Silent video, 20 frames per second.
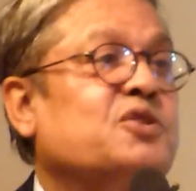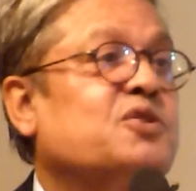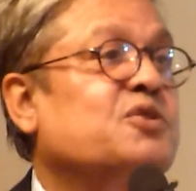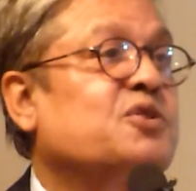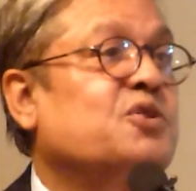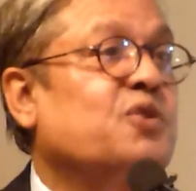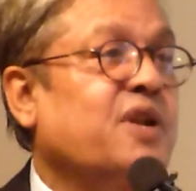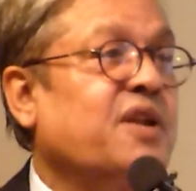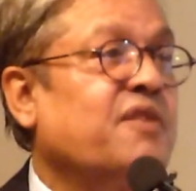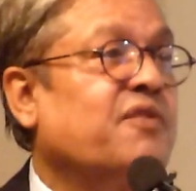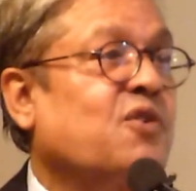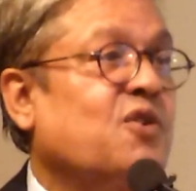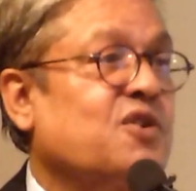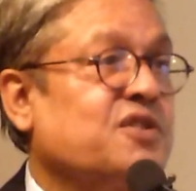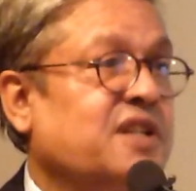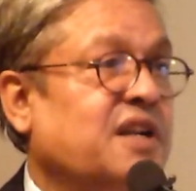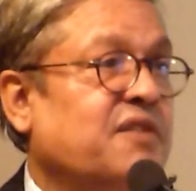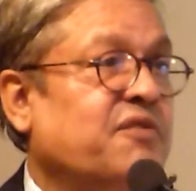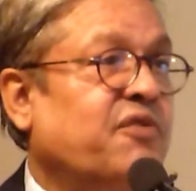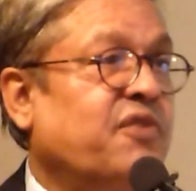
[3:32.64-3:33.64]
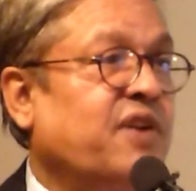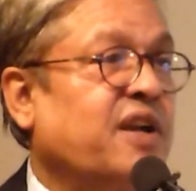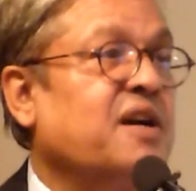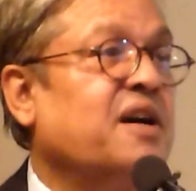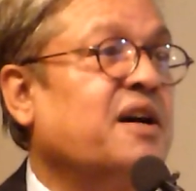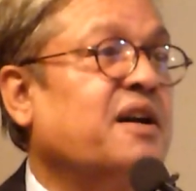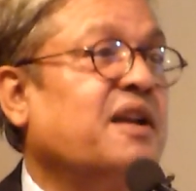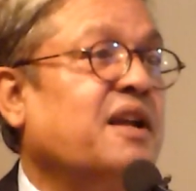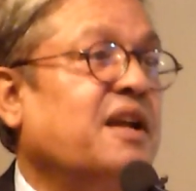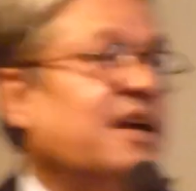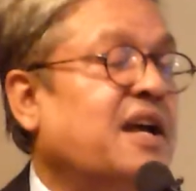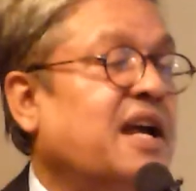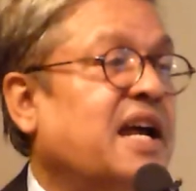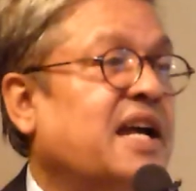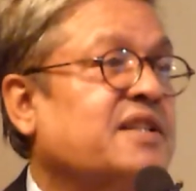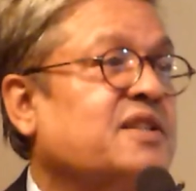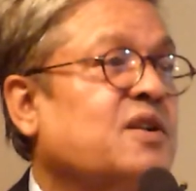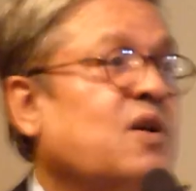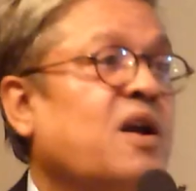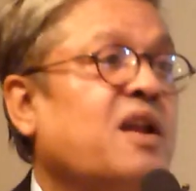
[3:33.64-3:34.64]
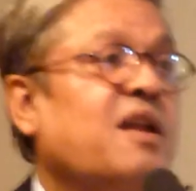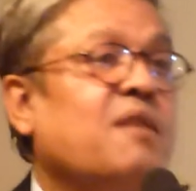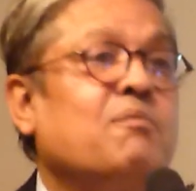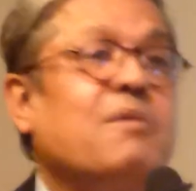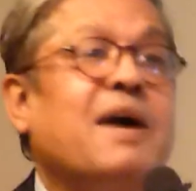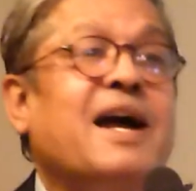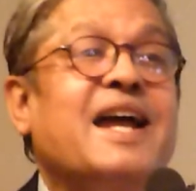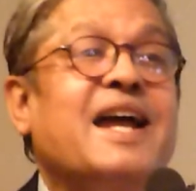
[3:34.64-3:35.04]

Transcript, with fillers: today, of course, that figure has gone up by